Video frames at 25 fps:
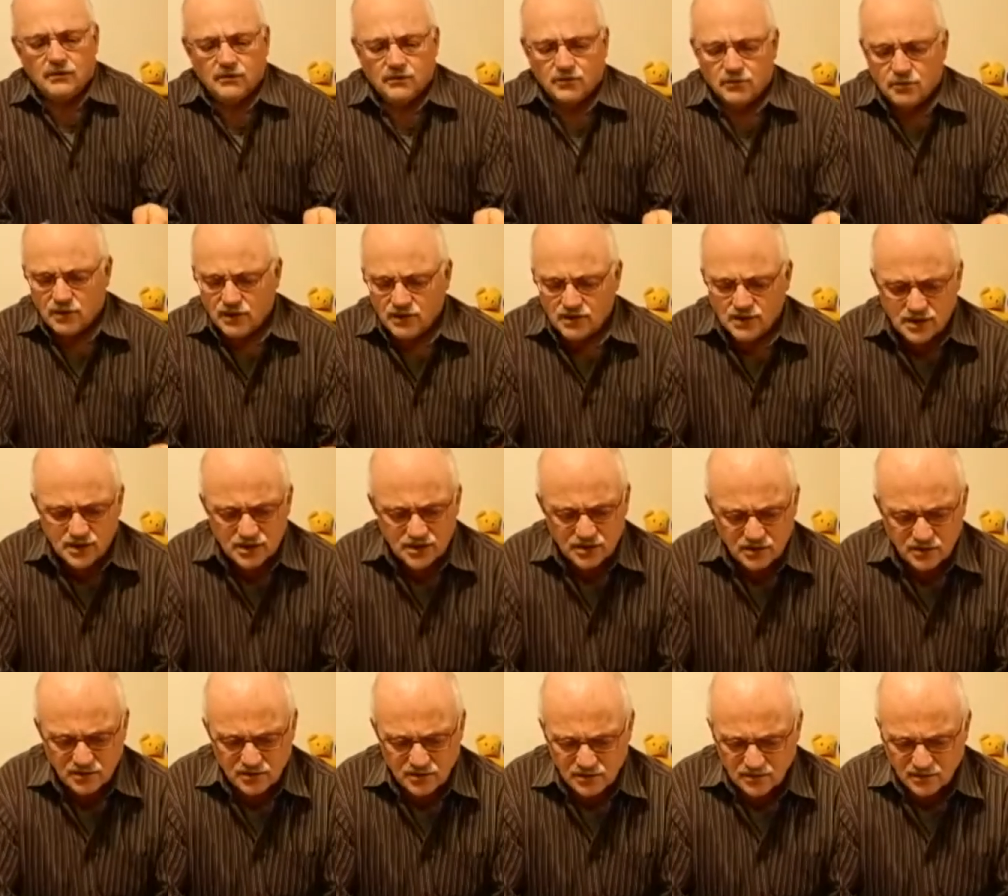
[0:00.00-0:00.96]

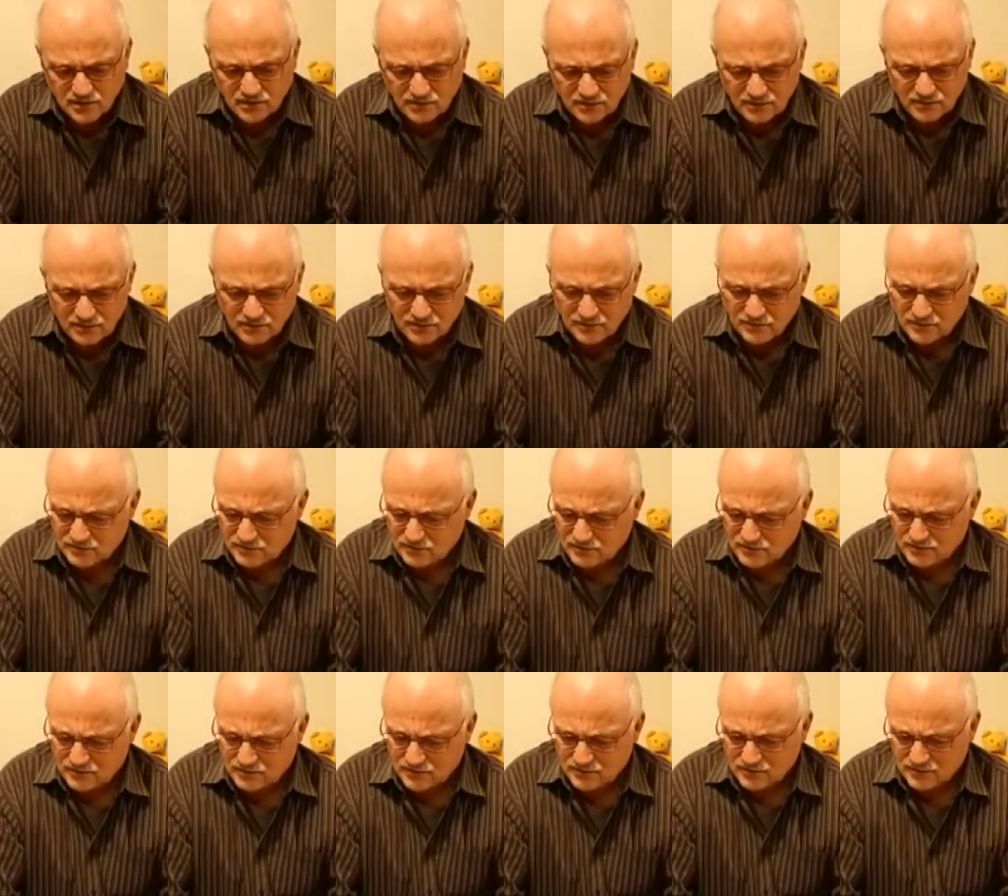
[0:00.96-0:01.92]
which
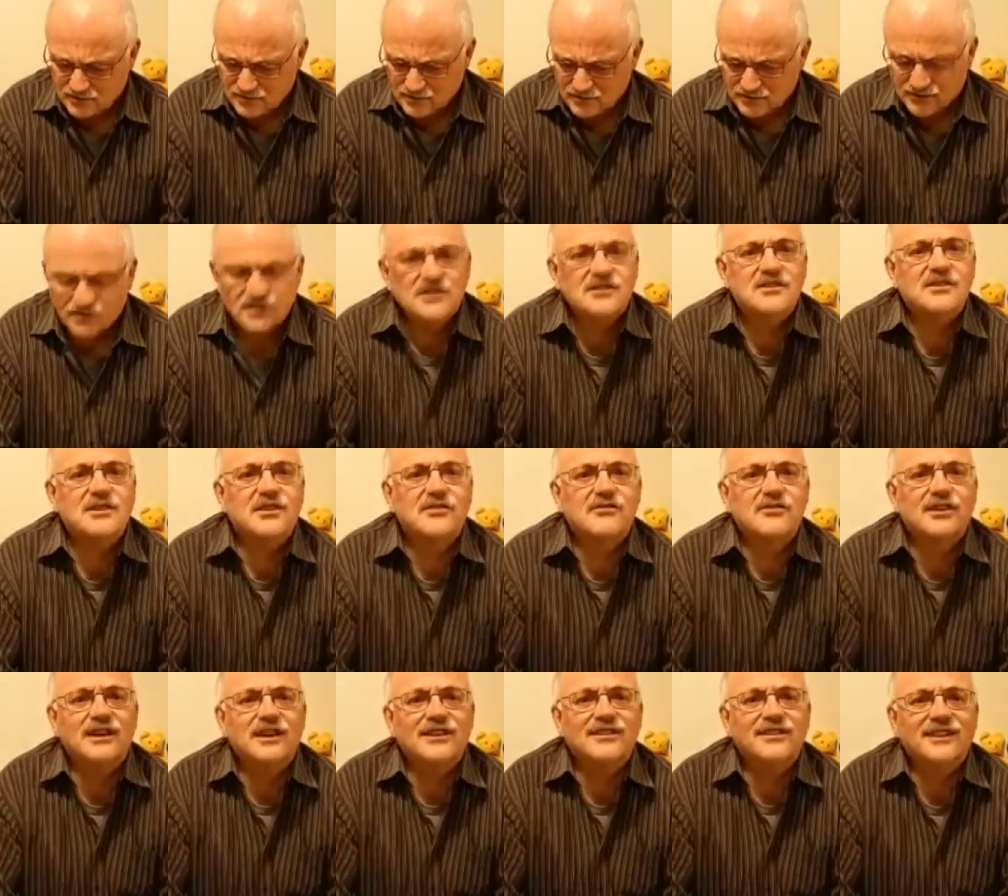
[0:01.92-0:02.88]
doesn't have
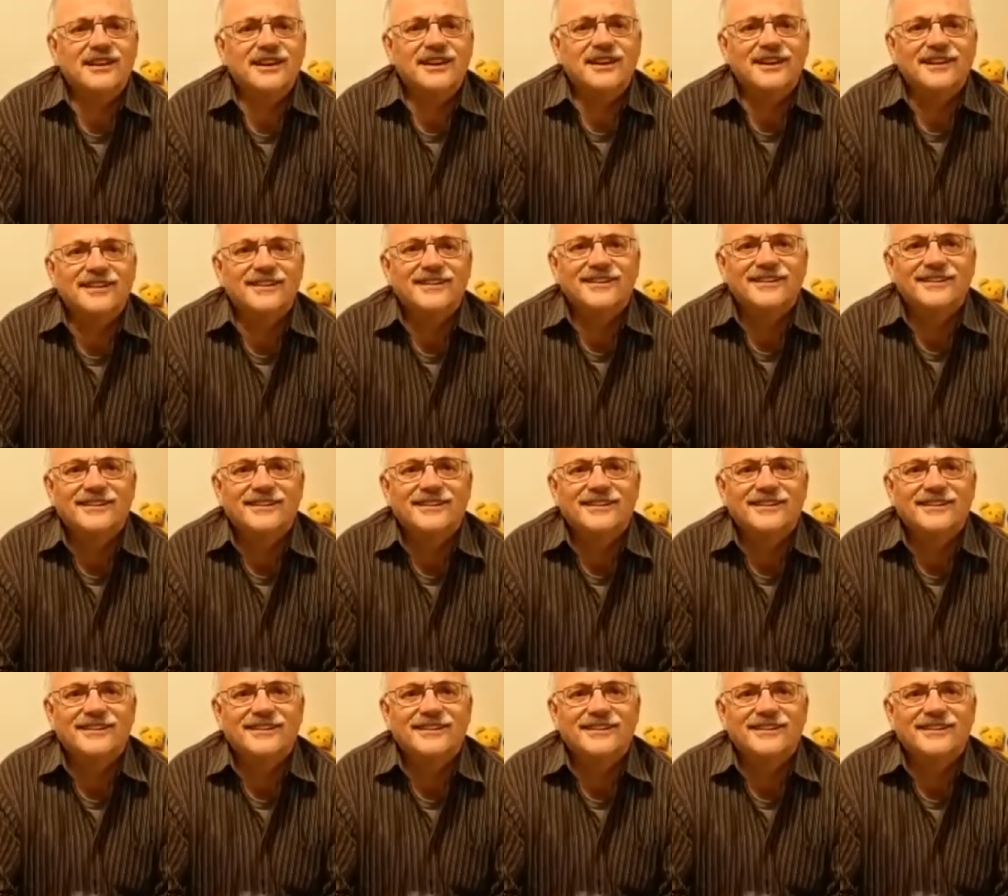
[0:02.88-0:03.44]
anything in it.